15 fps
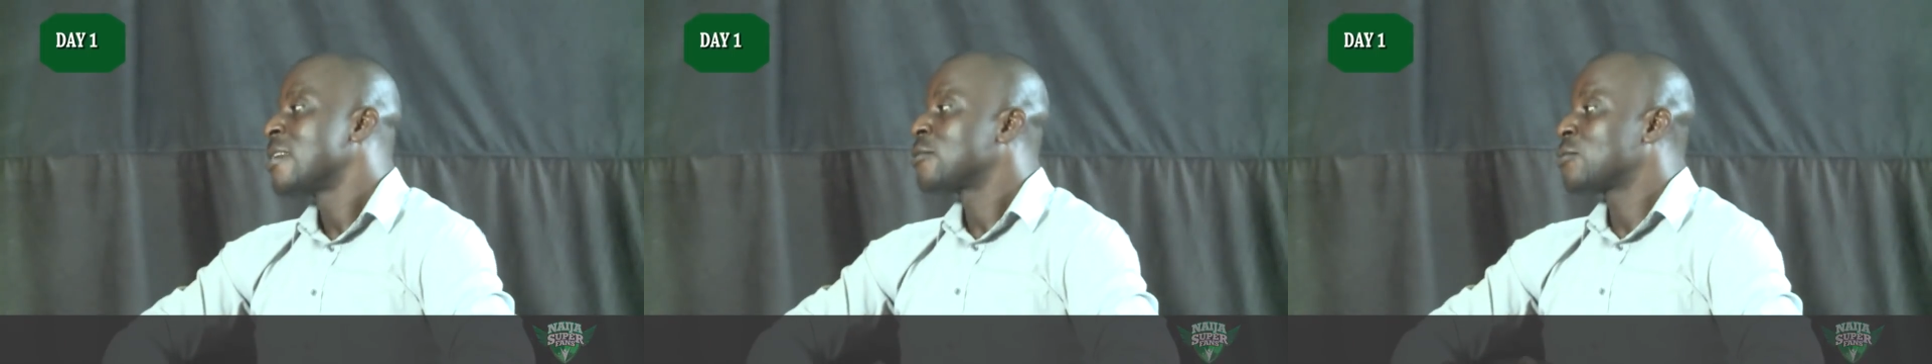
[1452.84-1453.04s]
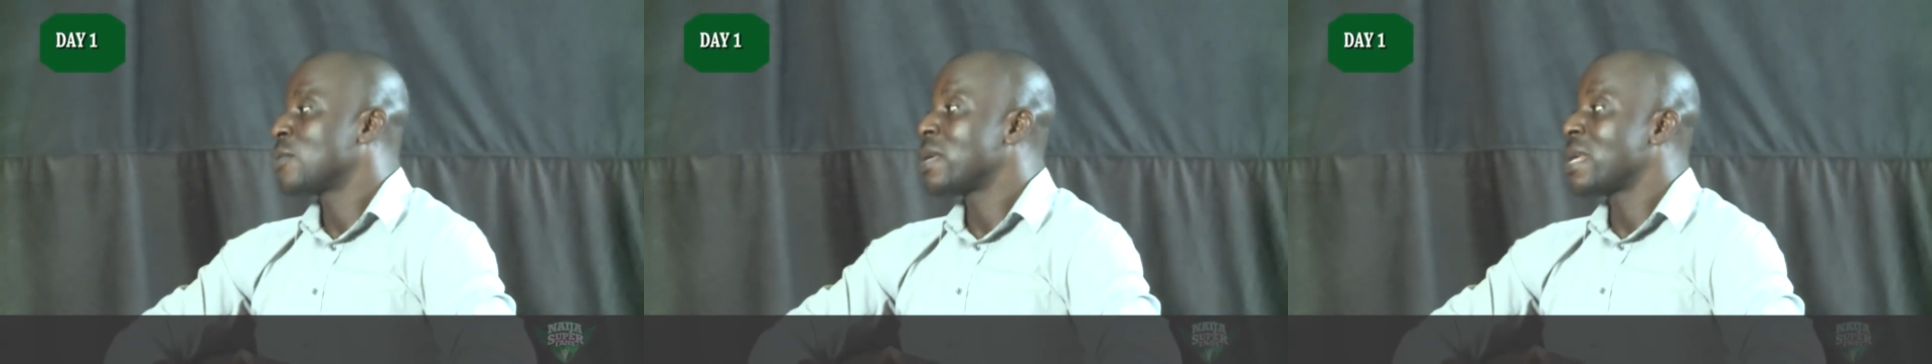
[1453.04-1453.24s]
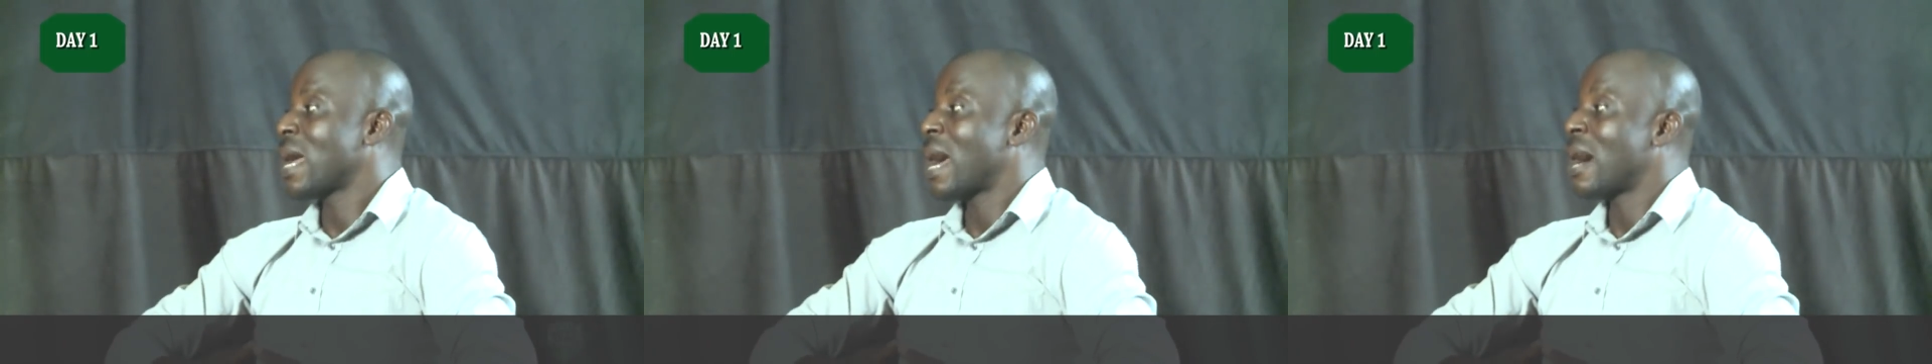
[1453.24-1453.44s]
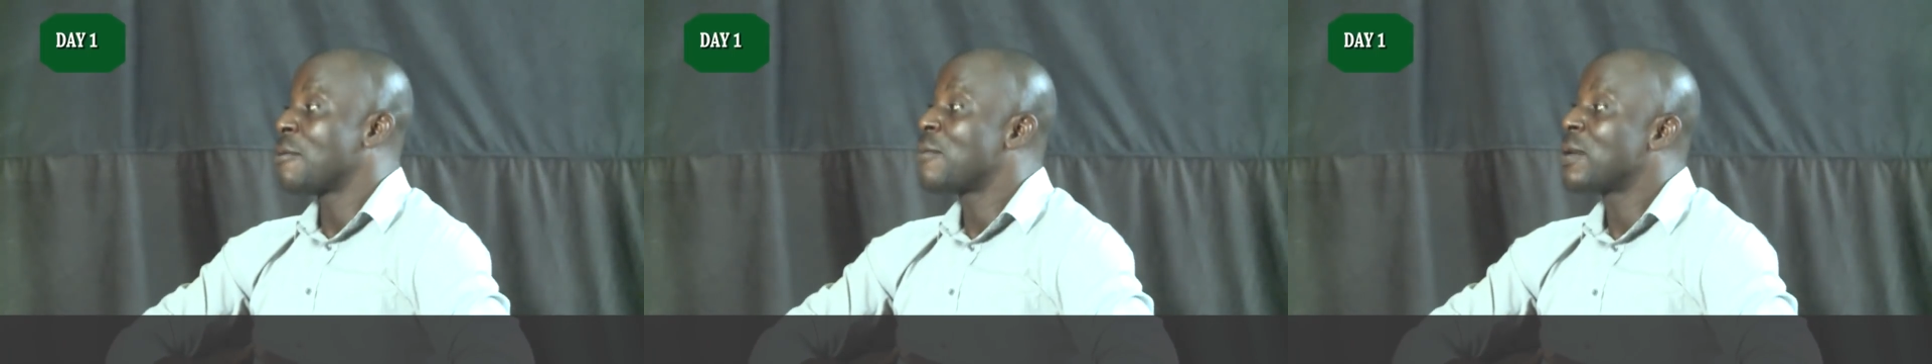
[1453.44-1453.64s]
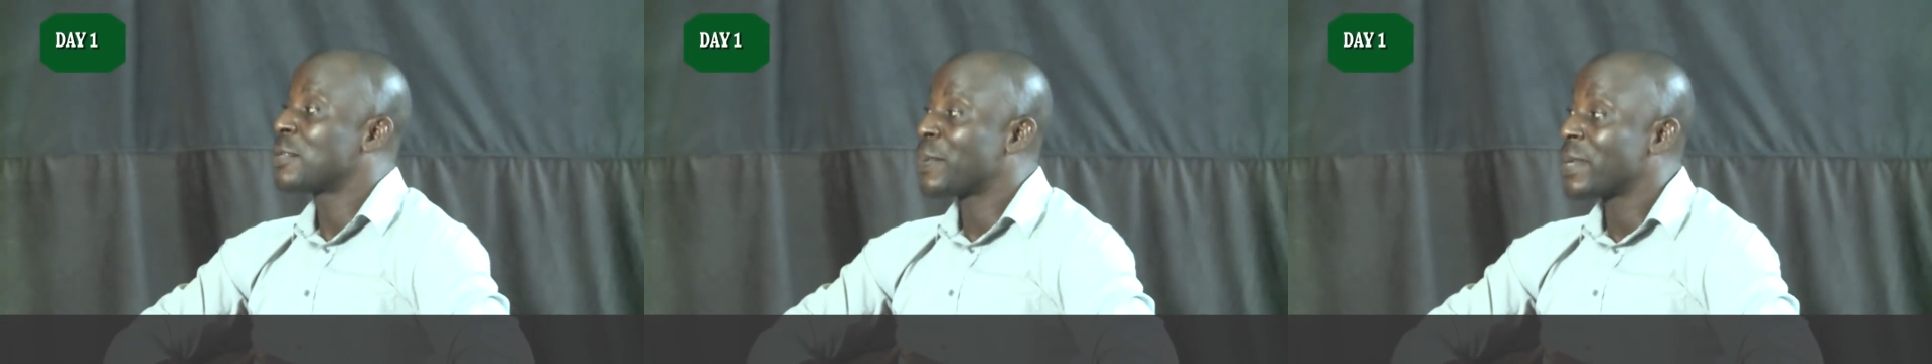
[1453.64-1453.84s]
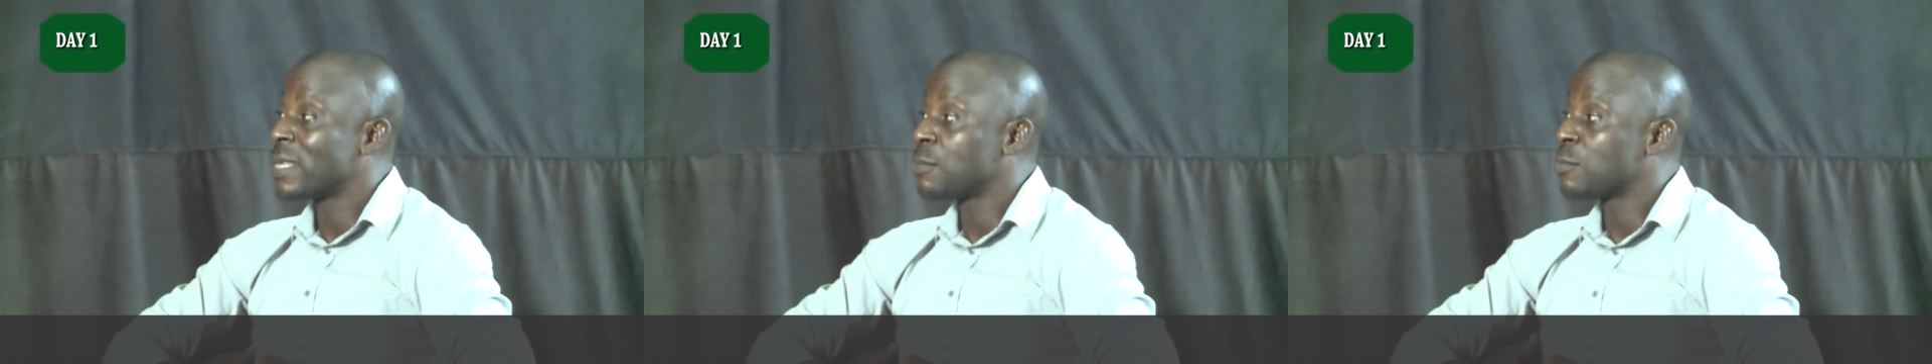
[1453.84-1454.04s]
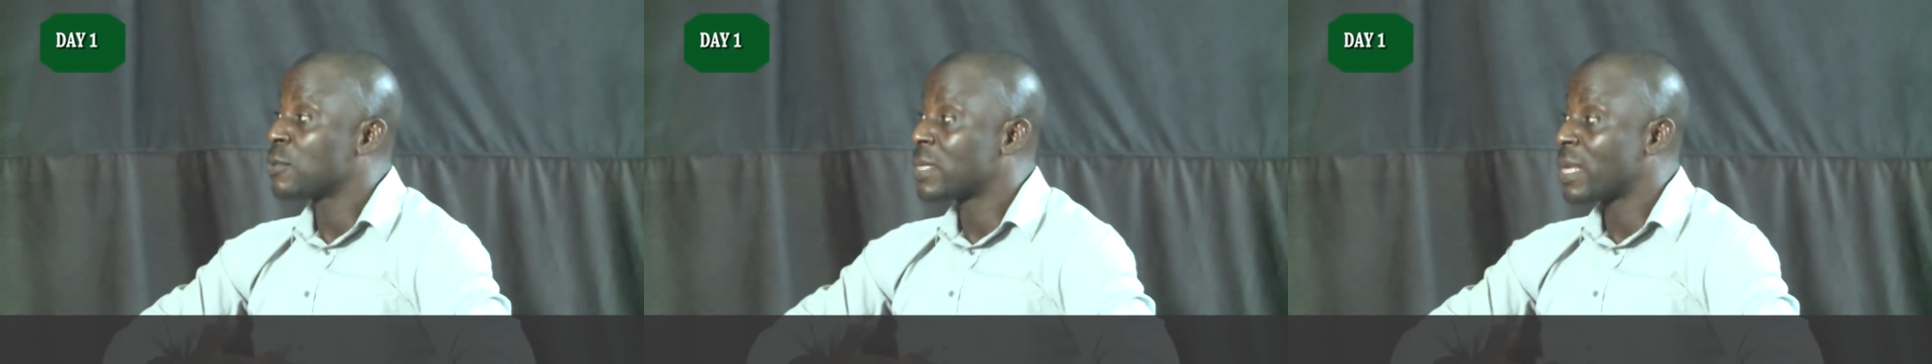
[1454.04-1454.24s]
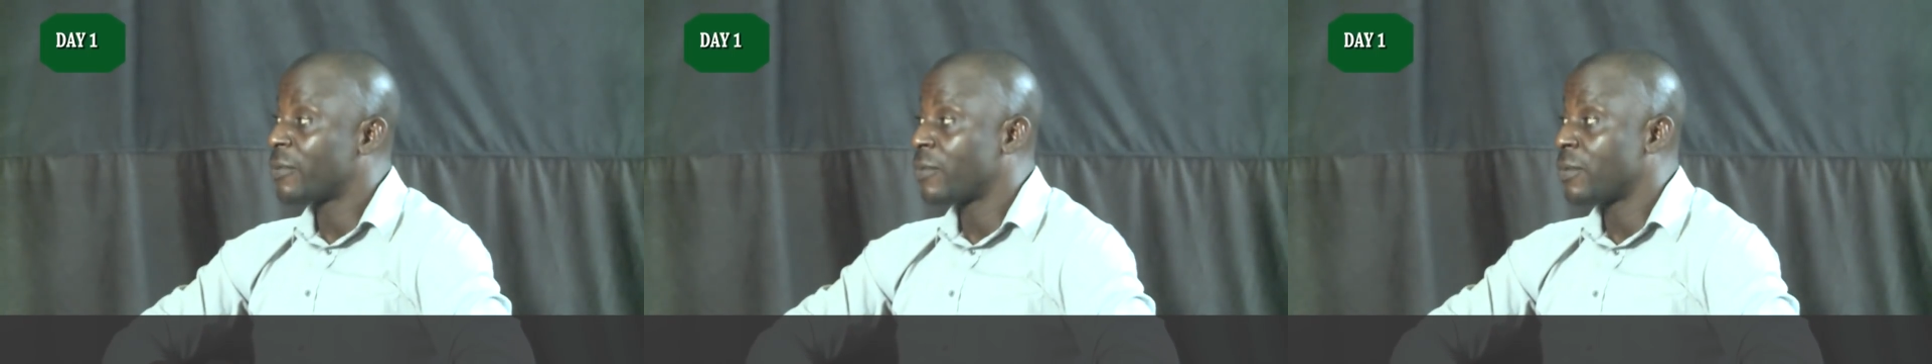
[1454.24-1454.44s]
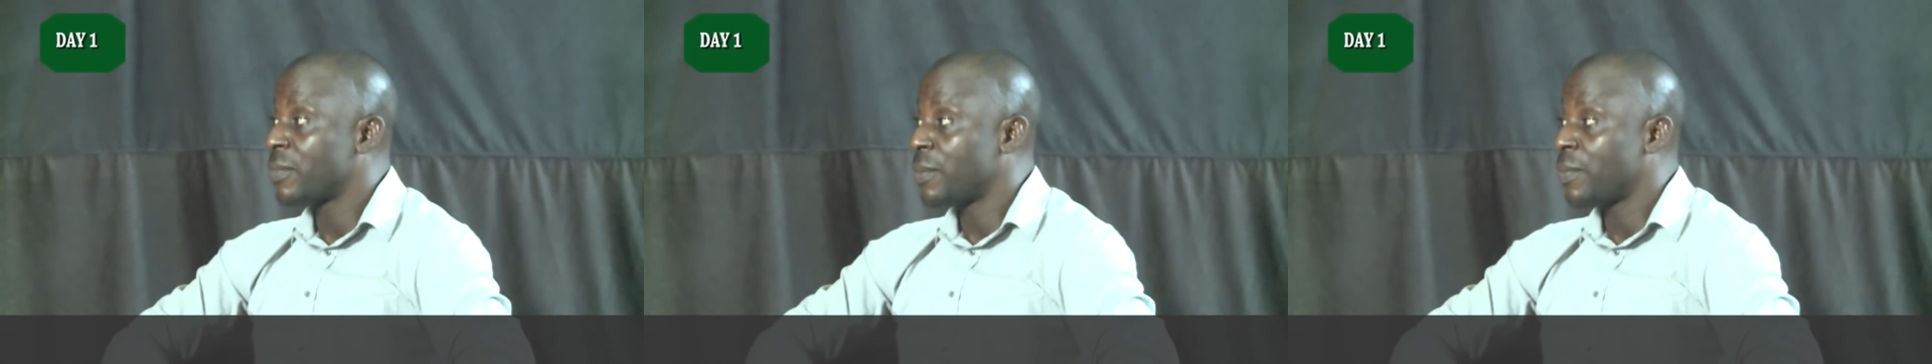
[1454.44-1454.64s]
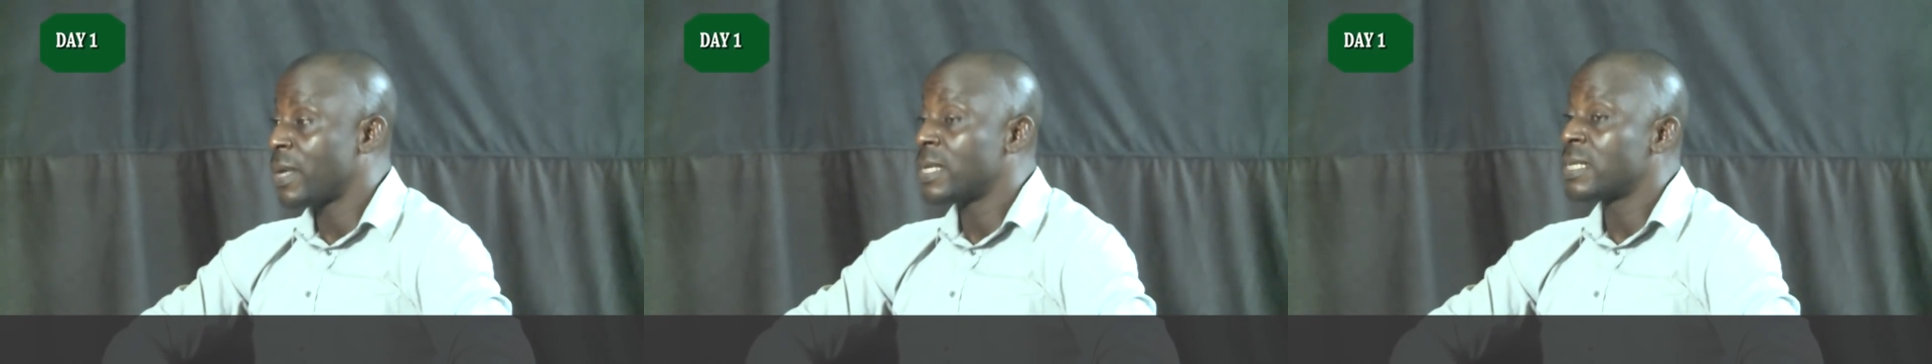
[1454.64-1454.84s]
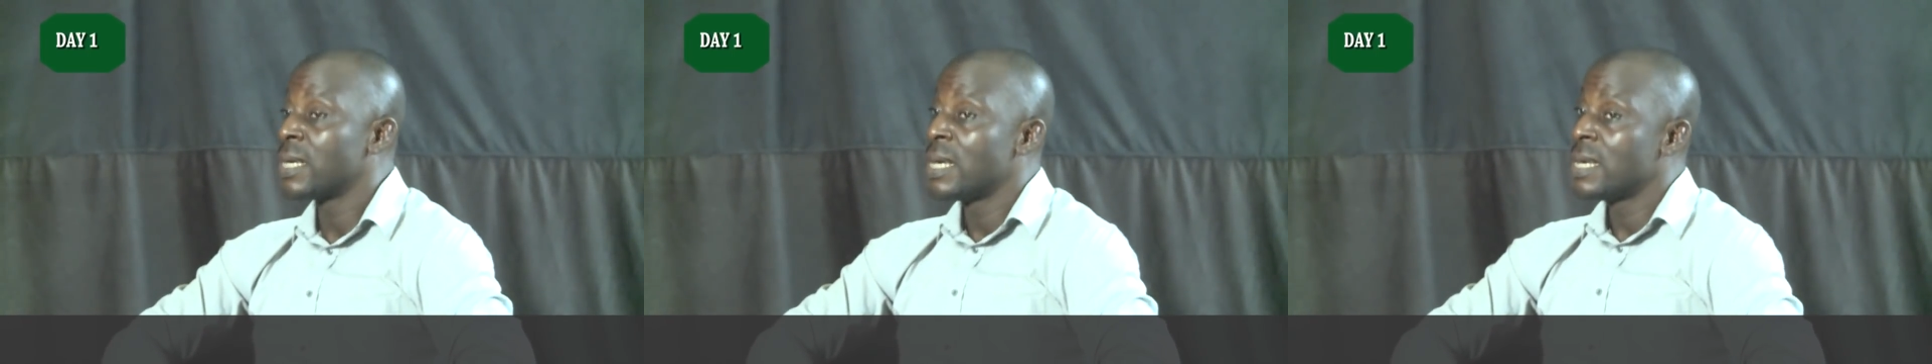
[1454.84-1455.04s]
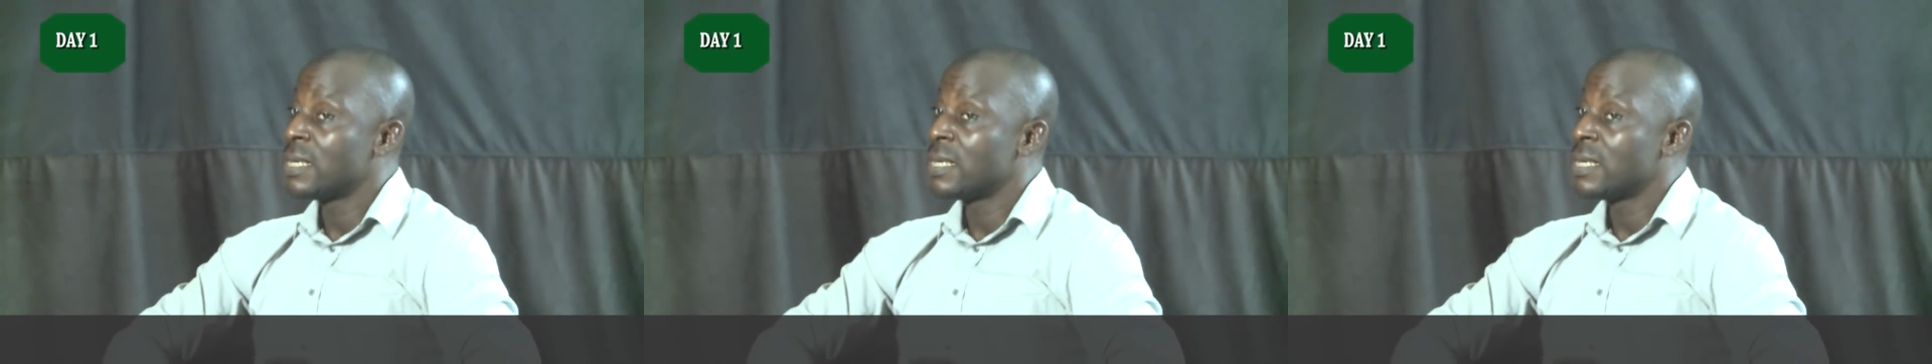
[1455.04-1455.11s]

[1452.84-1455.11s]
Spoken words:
So I would expect him to start from the bench,